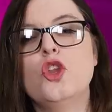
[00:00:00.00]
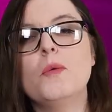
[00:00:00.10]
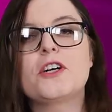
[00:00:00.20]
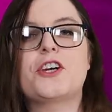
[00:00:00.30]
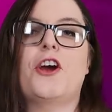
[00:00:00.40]
No
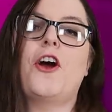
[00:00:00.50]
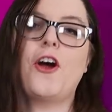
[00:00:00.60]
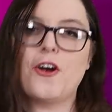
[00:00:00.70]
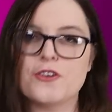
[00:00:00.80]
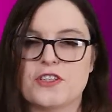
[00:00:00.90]
one
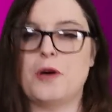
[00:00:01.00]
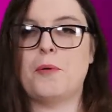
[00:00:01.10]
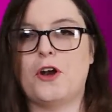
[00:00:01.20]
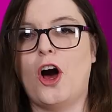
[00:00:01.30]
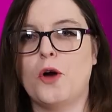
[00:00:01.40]
cares
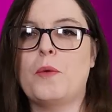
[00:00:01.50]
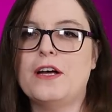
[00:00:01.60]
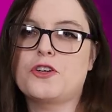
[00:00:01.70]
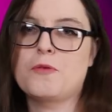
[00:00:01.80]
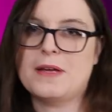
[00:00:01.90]
about how
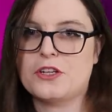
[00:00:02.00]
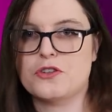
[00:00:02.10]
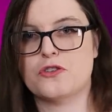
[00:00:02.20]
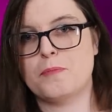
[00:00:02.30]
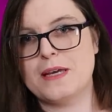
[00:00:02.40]
well your
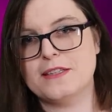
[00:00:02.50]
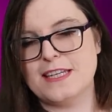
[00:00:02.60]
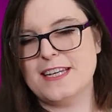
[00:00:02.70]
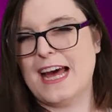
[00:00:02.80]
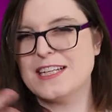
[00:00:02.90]
miniatures are
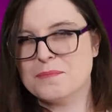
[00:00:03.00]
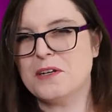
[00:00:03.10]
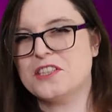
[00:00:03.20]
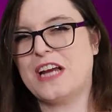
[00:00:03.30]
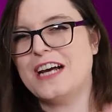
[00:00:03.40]
painted as
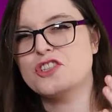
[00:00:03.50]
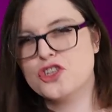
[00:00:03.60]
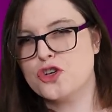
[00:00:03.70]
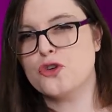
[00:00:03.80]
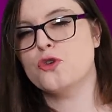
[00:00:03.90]
much as
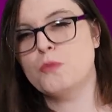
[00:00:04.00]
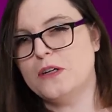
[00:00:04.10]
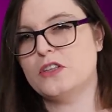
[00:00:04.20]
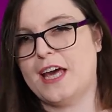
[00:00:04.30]
you will